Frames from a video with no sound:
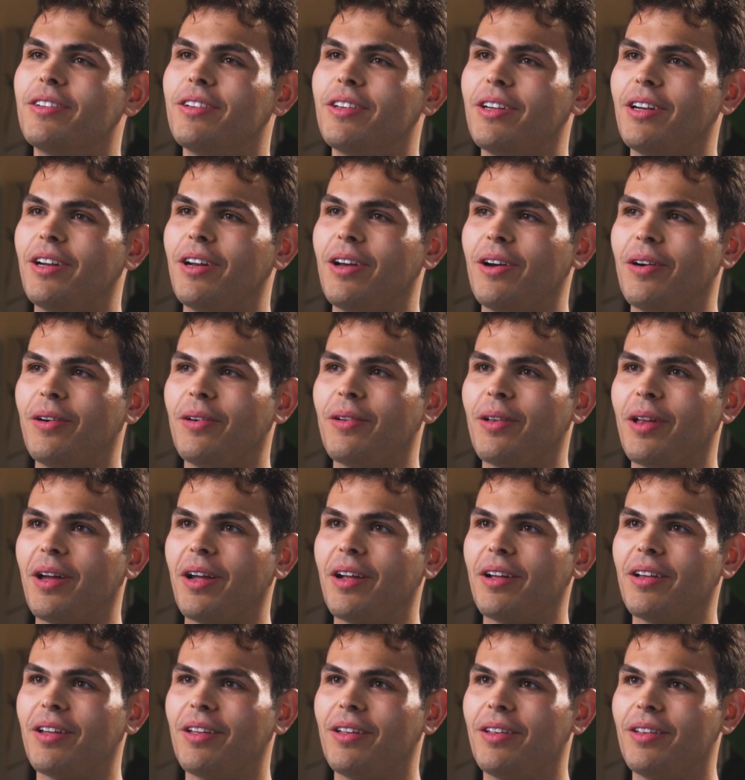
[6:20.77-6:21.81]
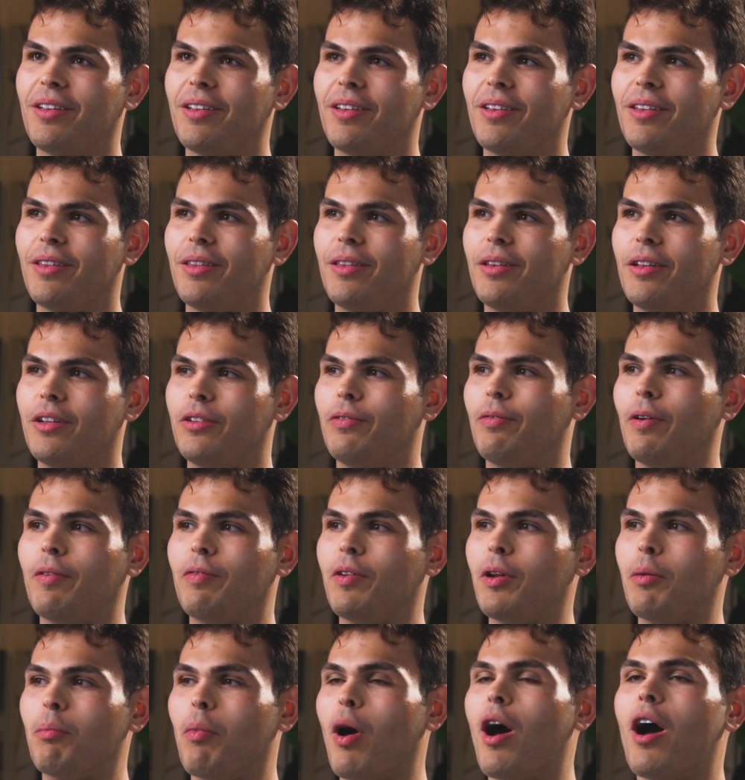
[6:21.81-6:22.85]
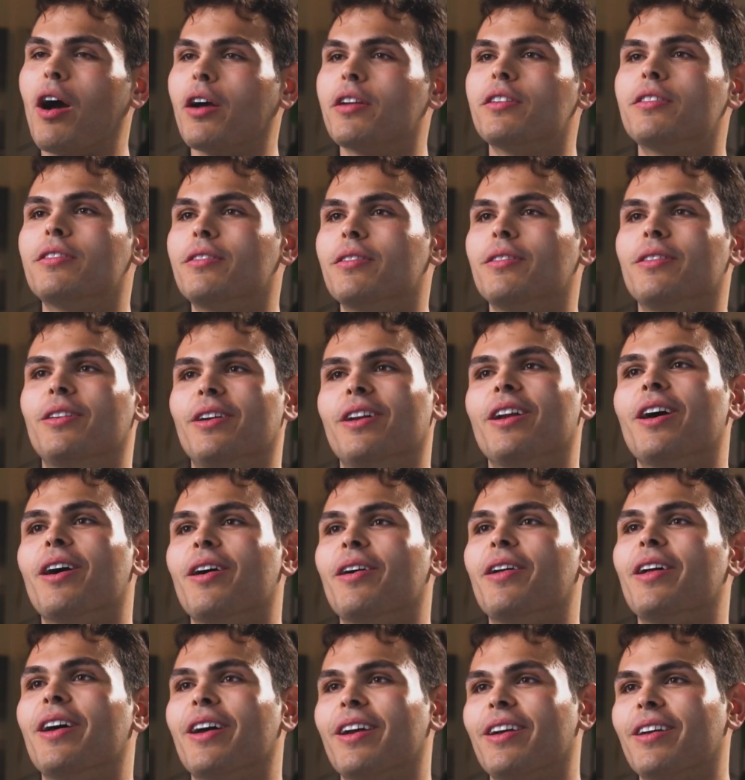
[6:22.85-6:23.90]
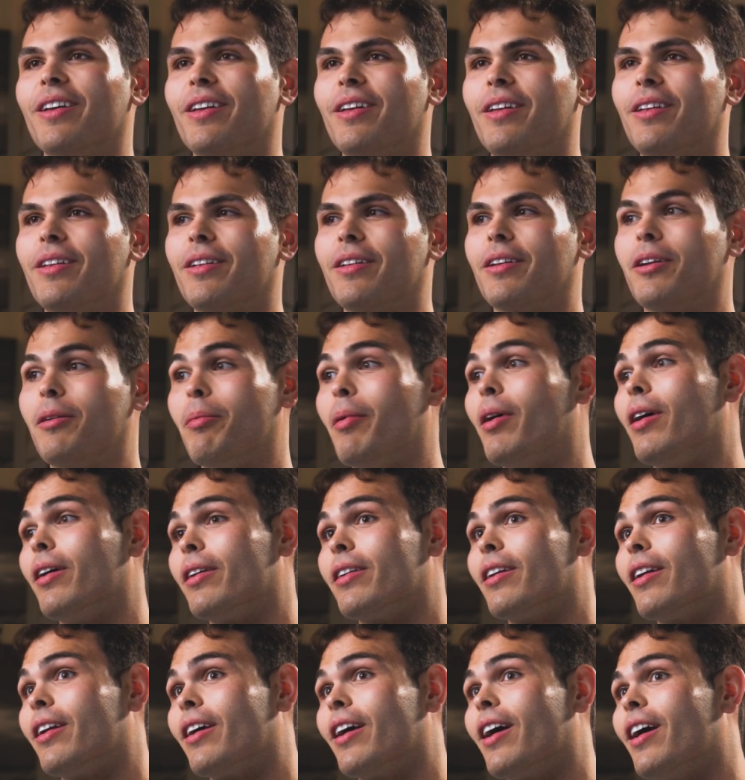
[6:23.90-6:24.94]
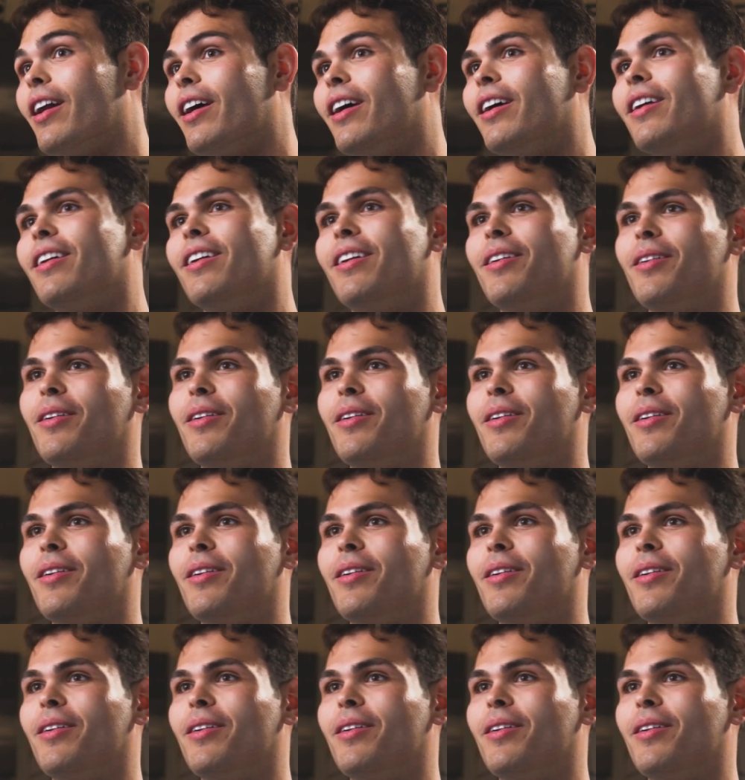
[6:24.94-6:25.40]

like it's $15, like, come on, can I get it?